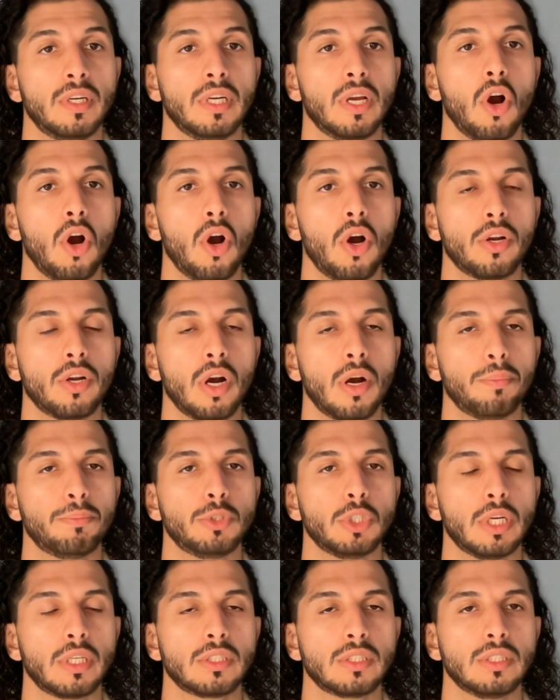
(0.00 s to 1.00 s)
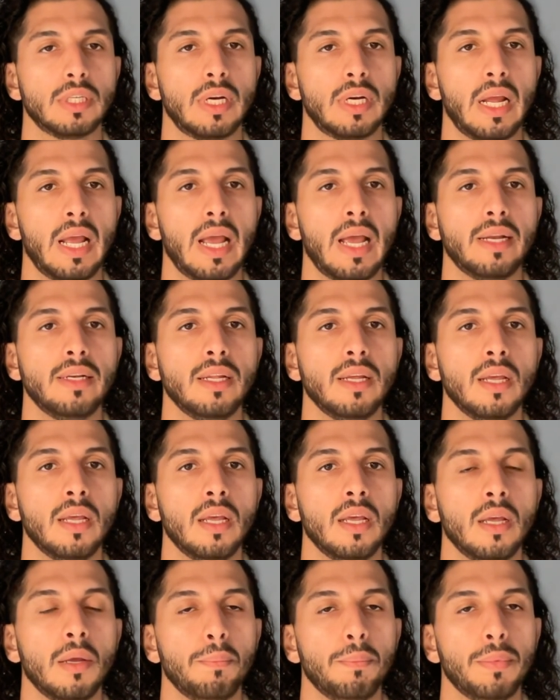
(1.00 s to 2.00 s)
hot objects in their hand
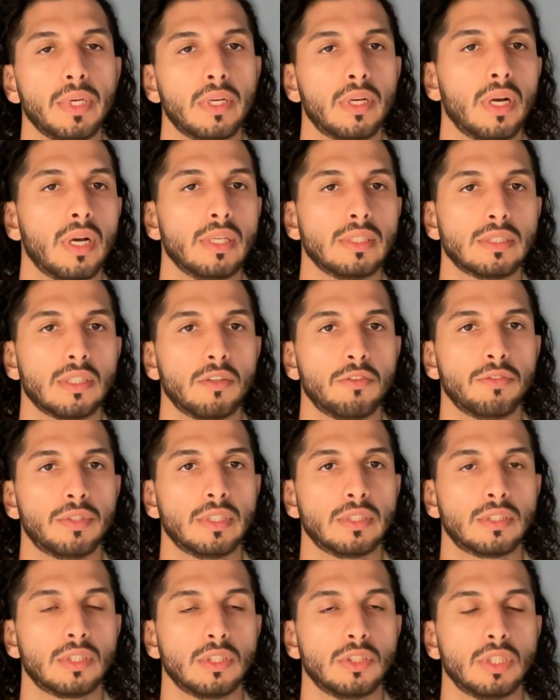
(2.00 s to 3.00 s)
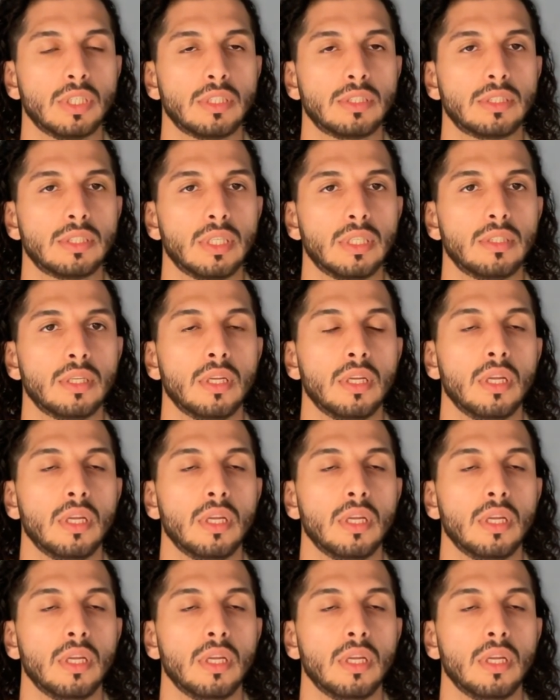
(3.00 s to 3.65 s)
because of the suggested